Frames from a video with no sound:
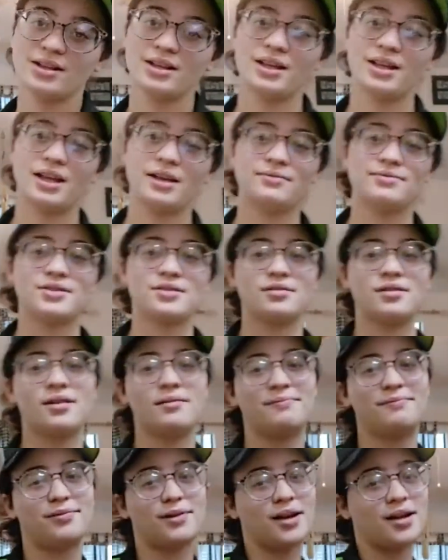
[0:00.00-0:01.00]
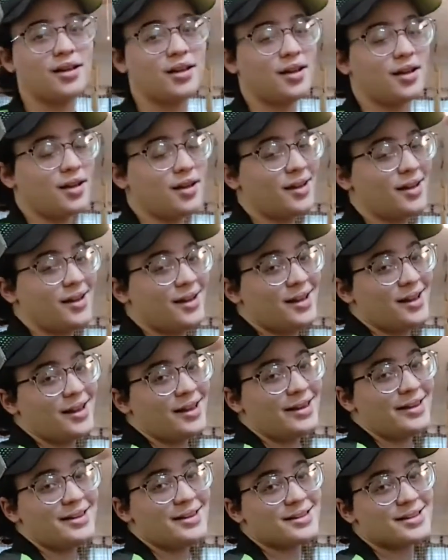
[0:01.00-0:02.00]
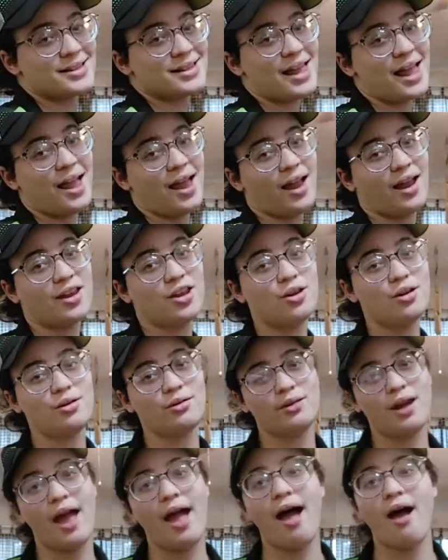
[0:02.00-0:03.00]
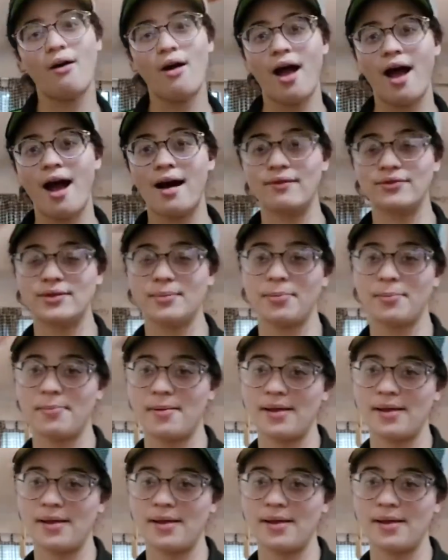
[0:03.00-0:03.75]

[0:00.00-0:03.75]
Gives her umbrella. Is like, you now have